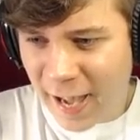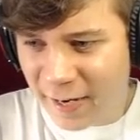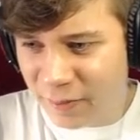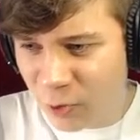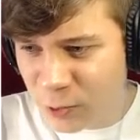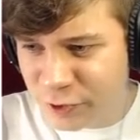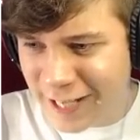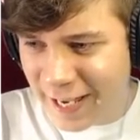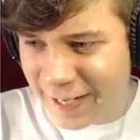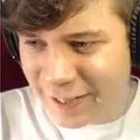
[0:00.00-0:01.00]
And in those
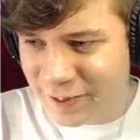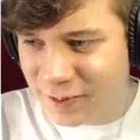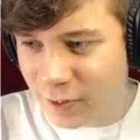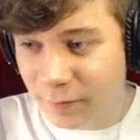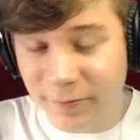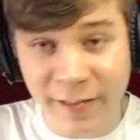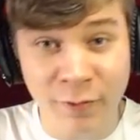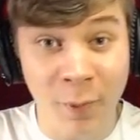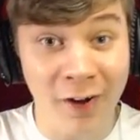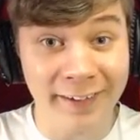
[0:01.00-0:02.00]
days,
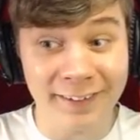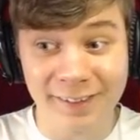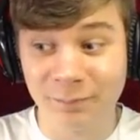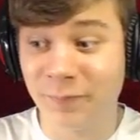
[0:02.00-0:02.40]
never mind.